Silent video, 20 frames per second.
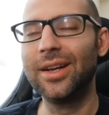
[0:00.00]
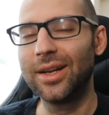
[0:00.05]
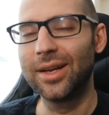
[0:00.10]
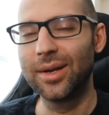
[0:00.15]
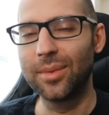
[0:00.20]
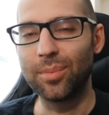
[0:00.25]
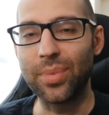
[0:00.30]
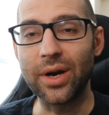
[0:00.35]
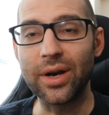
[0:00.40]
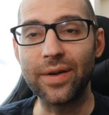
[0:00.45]

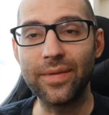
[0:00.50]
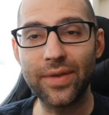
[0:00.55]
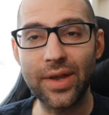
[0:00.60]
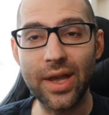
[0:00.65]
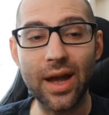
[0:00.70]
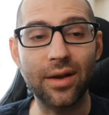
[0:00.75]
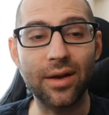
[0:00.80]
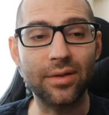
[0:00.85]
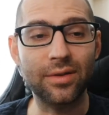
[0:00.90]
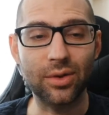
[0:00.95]
But
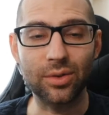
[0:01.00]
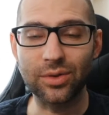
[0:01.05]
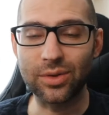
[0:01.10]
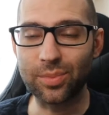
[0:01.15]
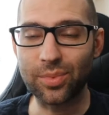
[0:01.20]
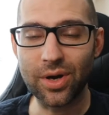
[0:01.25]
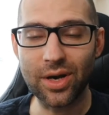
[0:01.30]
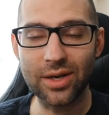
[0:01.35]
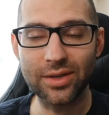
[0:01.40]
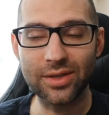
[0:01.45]
yeah, so
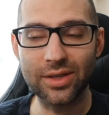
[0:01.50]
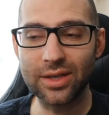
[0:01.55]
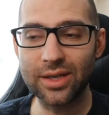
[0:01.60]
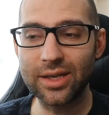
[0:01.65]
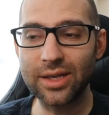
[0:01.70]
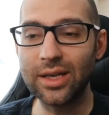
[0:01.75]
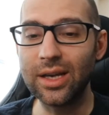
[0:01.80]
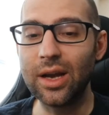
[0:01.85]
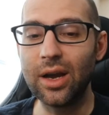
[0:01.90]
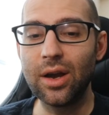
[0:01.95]

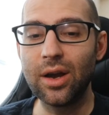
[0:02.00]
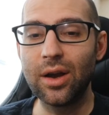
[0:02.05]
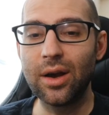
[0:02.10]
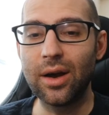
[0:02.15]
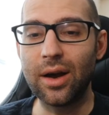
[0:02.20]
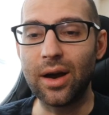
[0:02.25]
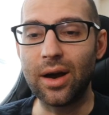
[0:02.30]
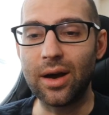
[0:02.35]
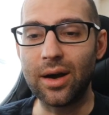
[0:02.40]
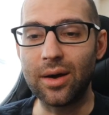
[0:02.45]
surprisingly,
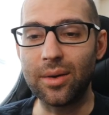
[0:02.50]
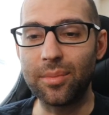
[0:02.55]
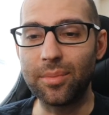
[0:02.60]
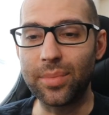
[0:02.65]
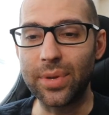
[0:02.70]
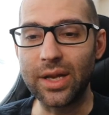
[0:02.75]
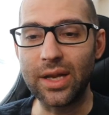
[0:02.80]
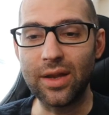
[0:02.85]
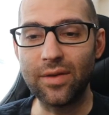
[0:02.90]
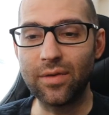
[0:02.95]

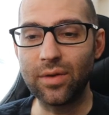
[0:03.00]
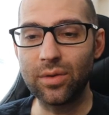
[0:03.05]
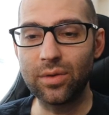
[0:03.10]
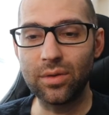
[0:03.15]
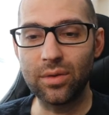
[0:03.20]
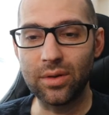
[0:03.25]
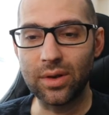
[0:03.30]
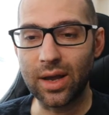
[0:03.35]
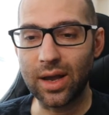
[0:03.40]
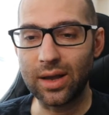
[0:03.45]
but
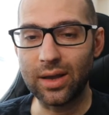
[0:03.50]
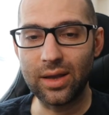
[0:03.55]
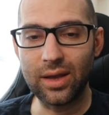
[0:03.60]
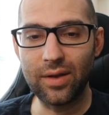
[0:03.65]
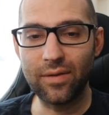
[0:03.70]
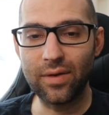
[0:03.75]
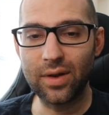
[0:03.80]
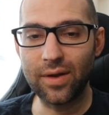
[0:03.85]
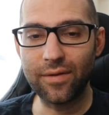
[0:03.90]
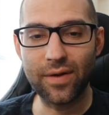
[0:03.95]
even
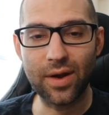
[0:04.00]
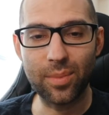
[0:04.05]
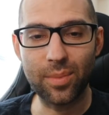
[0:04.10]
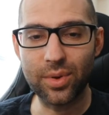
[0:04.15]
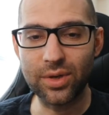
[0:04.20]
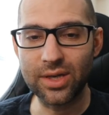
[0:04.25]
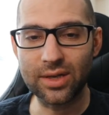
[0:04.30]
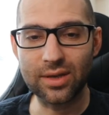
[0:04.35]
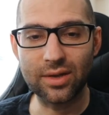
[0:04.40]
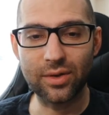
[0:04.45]
if I
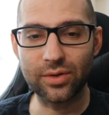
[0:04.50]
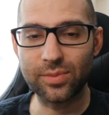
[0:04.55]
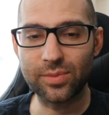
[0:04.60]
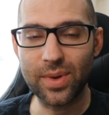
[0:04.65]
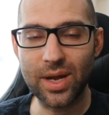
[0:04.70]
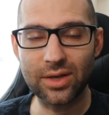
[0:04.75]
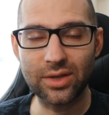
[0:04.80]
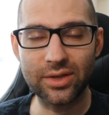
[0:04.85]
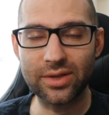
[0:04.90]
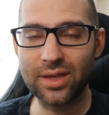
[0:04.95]
predicted those
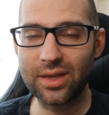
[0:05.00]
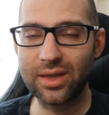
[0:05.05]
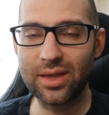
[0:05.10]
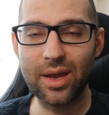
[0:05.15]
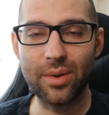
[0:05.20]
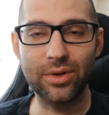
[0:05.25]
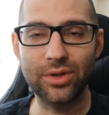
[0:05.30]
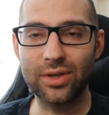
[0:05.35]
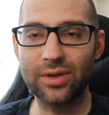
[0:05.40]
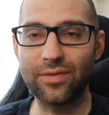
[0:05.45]
matches,
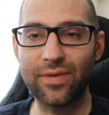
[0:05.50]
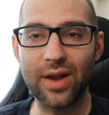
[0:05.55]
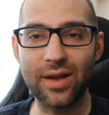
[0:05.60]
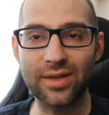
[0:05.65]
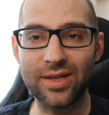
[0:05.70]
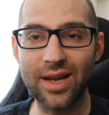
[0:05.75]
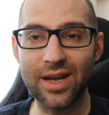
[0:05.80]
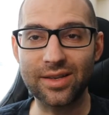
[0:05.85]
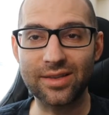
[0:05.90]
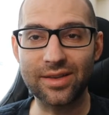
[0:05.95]
they were just
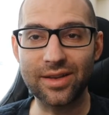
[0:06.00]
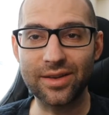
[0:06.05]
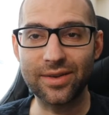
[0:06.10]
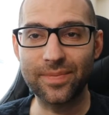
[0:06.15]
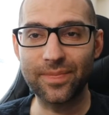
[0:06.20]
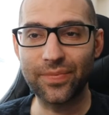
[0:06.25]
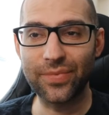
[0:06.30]
fantastic.